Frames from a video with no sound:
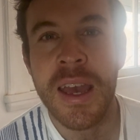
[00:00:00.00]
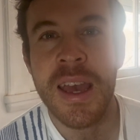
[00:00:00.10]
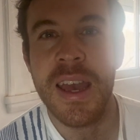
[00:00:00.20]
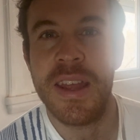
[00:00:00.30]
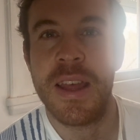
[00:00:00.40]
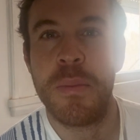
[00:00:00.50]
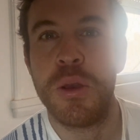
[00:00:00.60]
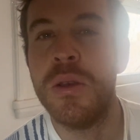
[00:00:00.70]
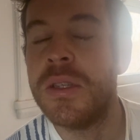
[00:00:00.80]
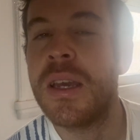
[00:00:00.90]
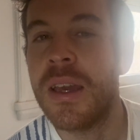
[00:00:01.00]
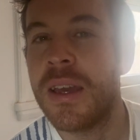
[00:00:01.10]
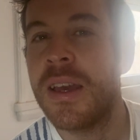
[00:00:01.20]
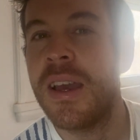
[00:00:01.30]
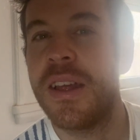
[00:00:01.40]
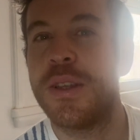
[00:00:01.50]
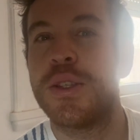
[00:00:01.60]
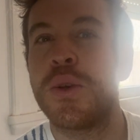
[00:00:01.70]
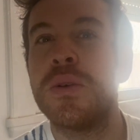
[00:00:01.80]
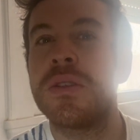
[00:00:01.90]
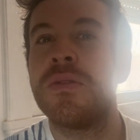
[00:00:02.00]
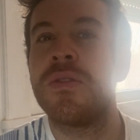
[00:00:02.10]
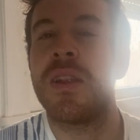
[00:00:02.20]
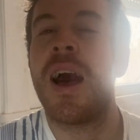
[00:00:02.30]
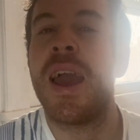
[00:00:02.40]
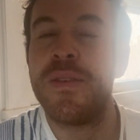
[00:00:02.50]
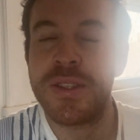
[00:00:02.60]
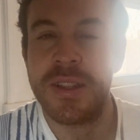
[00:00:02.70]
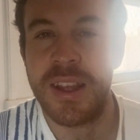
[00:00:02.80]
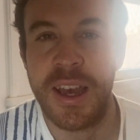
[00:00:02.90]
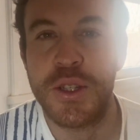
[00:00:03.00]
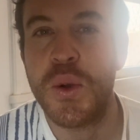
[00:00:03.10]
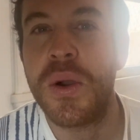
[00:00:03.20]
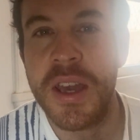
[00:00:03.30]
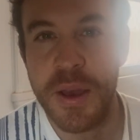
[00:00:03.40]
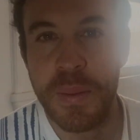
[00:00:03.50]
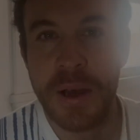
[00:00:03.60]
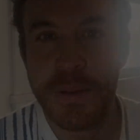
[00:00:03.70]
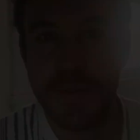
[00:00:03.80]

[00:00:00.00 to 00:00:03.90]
in their music and the sorts of lives that they are talking about.